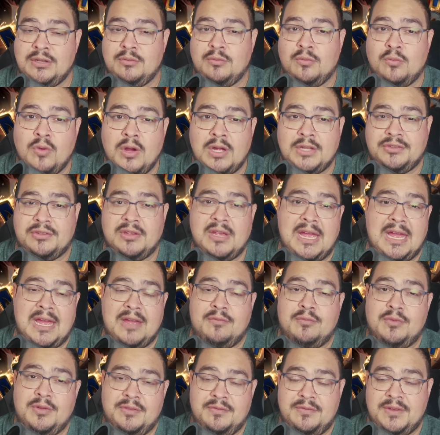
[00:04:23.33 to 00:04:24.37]
want to
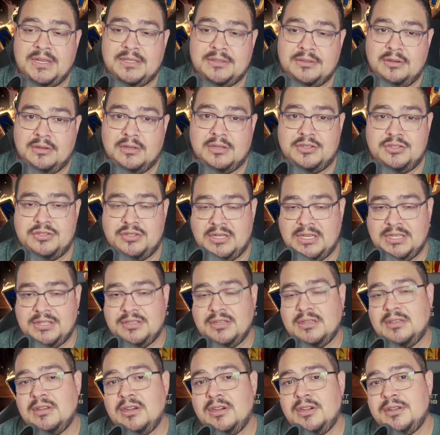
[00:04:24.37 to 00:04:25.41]
have with Viktor because you get to
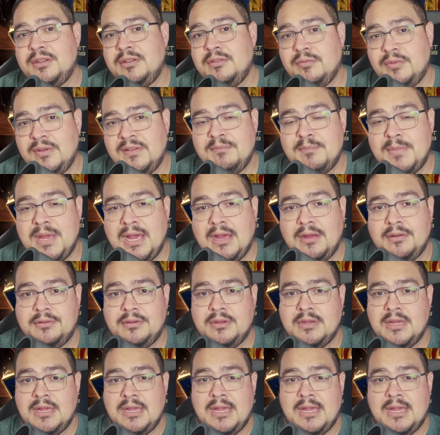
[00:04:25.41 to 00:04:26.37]
learn Riftbound.